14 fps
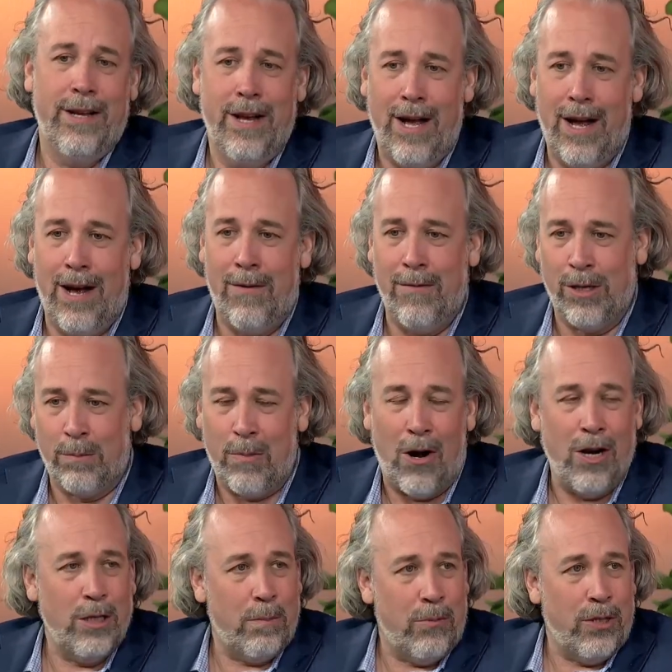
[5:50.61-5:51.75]
uh,
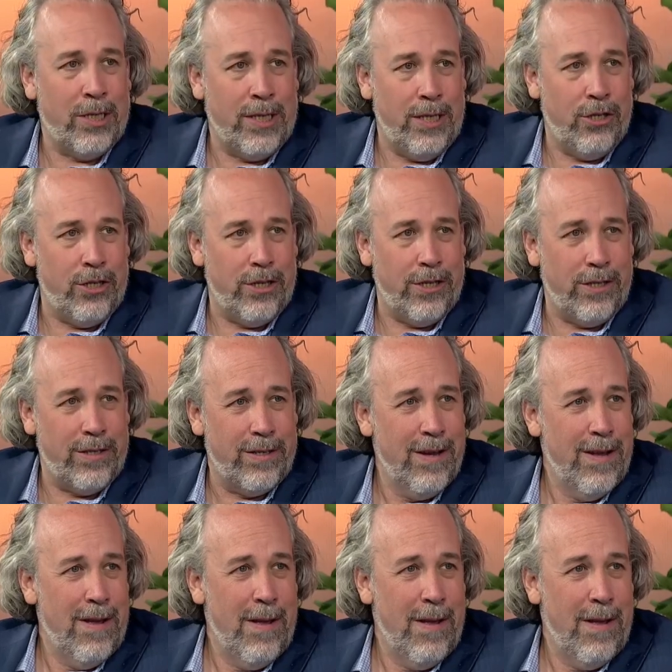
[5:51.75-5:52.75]
response procedures